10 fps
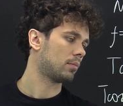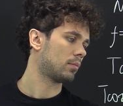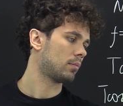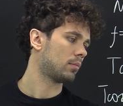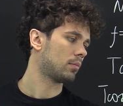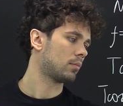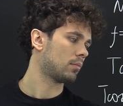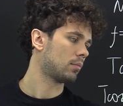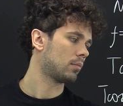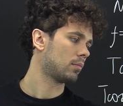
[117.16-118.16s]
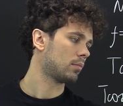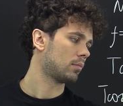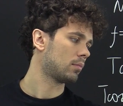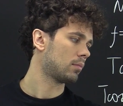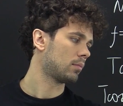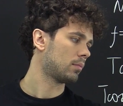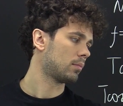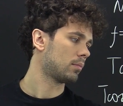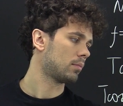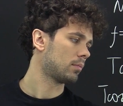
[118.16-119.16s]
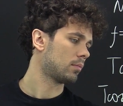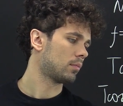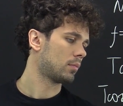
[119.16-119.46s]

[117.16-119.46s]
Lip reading: (no one is talking)